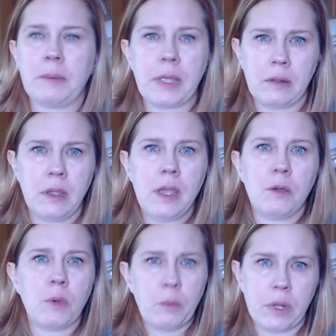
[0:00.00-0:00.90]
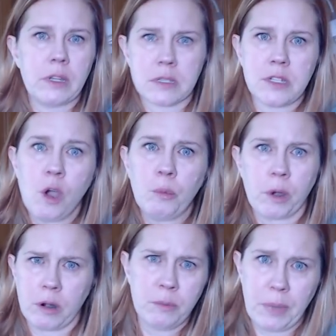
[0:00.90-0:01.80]
I mean, we wanted a
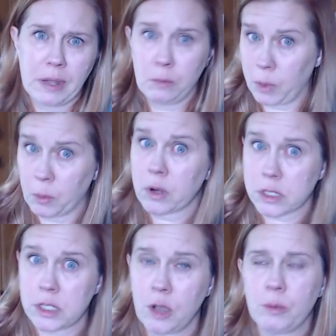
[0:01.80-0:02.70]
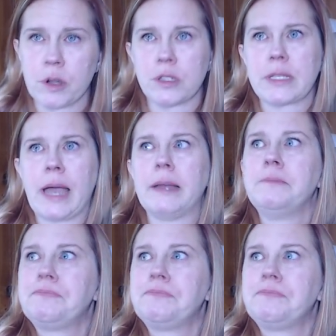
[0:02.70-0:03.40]
snowbird, but we weren't snowbirds yet.